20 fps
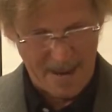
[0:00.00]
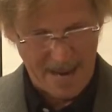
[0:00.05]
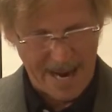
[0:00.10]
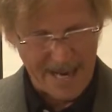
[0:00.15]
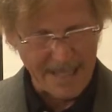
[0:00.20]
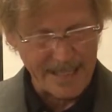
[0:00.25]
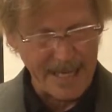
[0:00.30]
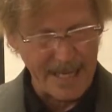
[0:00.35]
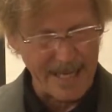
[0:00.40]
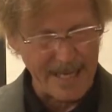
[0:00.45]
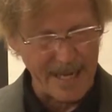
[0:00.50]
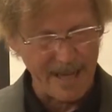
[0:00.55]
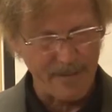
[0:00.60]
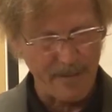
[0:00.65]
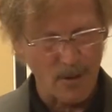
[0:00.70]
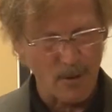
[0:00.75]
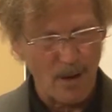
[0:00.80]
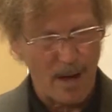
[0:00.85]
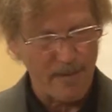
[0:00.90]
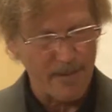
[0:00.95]
And again,
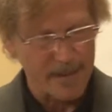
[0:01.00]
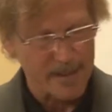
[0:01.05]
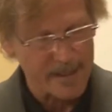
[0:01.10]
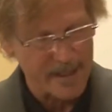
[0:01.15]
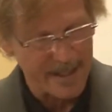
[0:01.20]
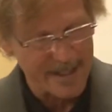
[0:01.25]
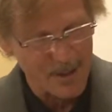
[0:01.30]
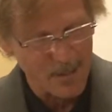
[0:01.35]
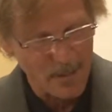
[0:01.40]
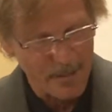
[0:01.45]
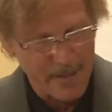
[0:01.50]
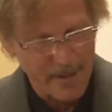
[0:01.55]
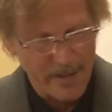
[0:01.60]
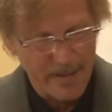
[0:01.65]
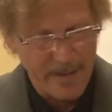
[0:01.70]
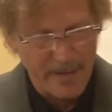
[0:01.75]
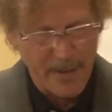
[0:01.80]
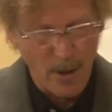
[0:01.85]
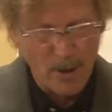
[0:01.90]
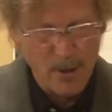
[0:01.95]
ethnographic studies reveal
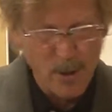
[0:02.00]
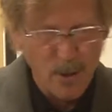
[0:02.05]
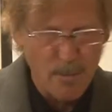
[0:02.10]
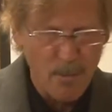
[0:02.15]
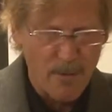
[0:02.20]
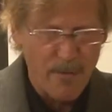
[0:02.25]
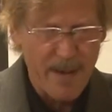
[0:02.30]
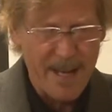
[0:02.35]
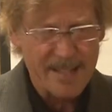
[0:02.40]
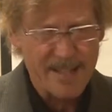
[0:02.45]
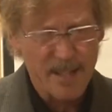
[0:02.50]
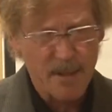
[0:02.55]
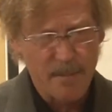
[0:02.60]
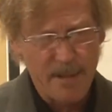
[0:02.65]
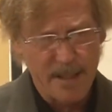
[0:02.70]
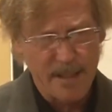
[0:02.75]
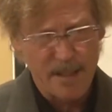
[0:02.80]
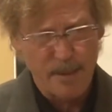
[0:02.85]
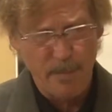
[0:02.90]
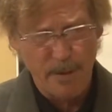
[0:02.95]
that those who profess to
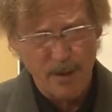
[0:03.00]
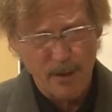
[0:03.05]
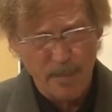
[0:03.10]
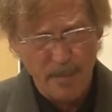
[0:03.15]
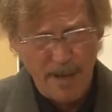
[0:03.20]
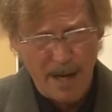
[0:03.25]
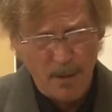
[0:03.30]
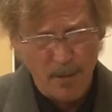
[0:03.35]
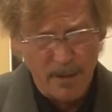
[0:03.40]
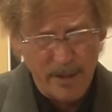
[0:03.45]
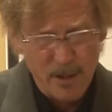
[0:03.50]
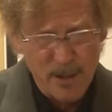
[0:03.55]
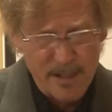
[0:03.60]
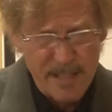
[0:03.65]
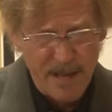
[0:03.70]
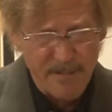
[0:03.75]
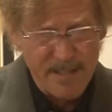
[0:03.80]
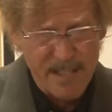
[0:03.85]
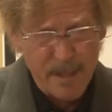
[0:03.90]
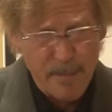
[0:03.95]
being spiritual but not religious
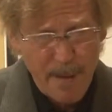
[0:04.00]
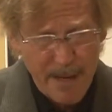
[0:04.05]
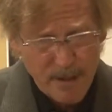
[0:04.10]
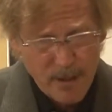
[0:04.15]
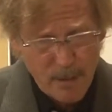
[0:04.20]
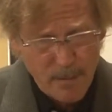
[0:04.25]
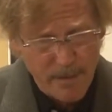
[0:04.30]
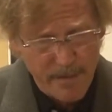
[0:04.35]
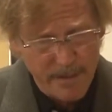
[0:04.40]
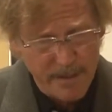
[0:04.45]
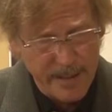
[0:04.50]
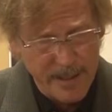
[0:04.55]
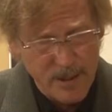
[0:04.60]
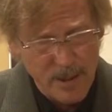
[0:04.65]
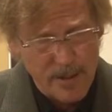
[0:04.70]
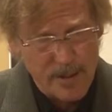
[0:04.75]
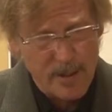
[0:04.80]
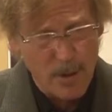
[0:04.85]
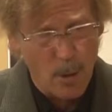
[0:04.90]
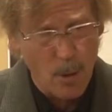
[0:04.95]
have a spectrum of
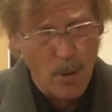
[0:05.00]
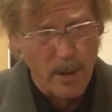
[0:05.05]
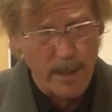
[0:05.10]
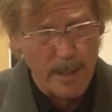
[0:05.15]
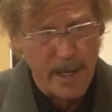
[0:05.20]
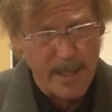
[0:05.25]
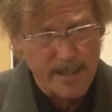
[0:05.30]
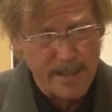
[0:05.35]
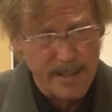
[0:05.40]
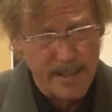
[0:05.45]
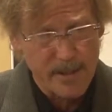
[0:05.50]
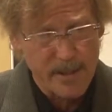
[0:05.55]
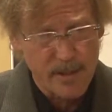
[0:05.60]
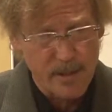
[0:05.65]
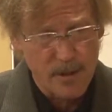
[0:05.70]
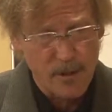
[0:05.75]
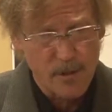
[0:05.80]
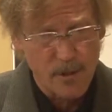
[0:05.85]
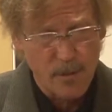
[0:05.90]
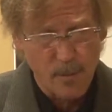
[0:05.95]
allegiance to organized
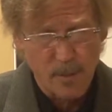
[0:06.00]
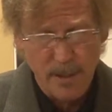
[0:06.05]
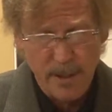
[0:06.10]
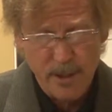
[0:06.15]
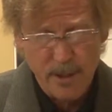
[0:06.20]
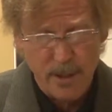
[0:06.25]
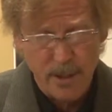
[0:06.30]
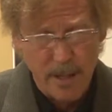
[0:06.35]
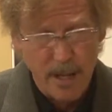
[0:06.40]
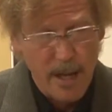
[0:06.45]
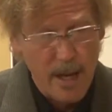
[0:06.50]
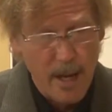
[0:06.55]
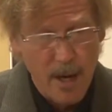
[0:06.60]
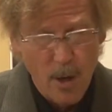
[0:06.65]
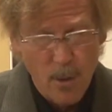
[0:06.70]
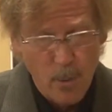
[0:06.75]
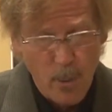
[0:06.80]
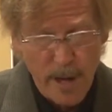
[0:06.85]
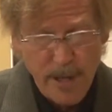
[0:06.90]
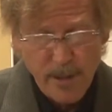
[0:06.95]
institutional religion,
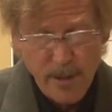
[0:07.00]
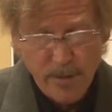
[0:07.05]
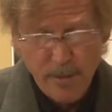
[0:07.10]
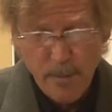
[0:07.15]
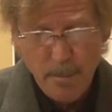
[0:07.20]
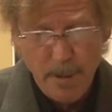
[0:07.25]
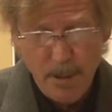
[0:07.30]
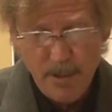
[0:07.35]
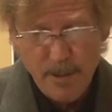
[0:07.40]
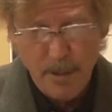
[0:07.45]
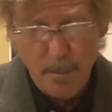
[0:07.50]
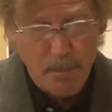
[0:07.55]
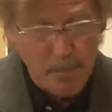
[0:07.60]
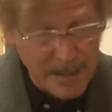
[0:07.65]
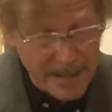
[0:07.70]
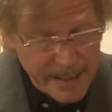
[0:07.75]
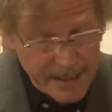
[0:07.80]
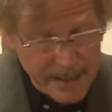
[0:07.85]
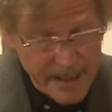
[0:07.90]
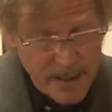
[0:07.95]
ranging from those
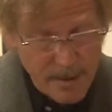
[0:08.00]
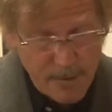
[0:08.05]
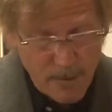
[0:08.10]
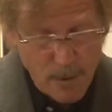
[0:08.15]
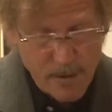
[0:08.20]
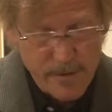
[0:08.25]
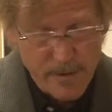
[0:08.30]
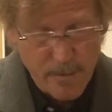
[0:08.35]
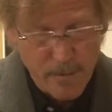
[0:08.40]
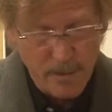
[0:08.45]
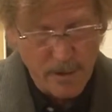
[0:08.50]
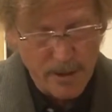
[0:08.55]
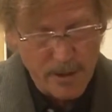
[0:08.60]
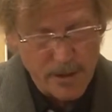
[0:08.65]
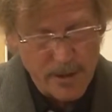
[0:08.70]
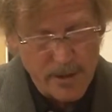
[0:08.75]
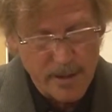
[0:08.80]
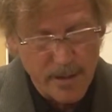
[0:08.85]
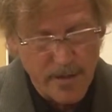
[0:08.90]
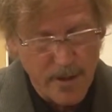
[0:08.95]
completely divorced from
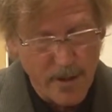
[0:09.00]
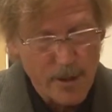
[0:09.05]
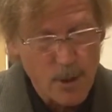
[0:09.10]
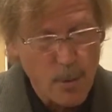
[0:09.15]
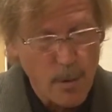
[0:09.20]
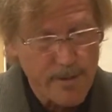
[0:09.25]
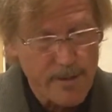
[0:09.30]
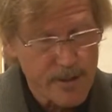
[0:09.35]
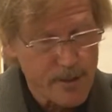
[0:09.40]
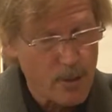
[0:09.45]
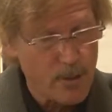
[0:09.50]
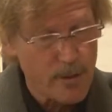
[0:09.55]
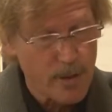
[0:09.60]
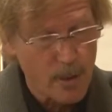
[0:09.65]
religion to those who have a certain